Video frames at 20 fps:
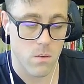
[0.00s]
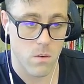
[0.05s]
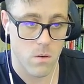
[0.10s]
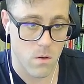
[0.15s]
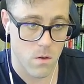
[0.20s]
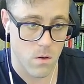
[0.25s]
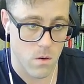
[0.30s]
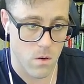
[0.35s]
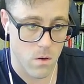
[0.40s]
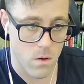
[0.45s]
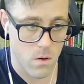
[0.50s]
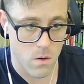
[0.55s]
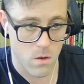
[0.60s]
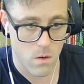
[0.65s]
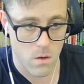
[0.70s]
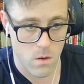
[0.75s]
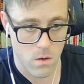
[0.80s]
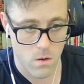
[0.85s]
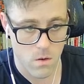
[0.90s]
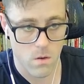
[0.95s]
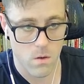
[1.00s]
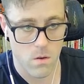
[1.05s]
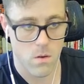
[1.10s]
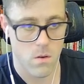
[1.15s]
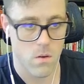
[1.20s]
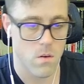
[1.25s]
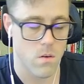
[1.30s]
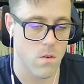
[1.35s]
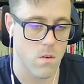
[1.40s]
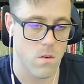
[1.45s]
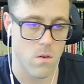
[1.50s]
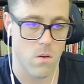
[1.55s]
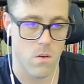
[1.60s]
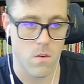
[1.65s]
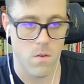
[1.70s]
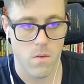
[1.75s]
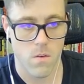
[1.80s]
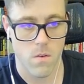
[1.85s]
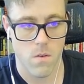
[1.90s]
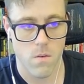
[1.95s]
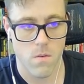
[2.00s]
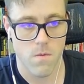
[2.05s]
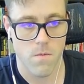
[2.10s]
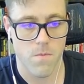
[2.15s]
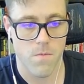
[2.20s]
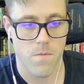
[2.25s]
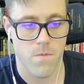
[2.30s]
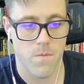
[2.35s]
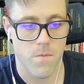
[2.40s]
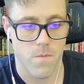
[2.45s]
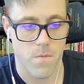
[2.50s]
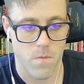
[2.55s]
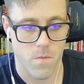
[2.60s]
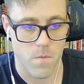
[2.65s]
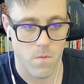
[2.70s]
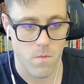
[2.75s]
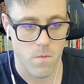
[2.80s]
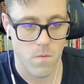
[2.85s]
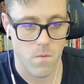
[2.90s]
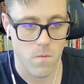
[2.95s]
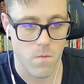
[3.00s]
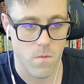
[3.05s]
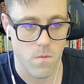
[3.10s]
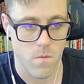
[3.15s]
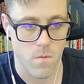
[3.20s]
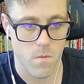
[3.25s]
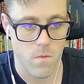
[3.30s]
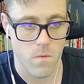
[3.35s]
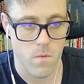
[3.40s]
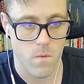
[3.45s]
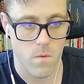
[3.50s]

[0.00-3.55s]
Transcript: (no one is talking)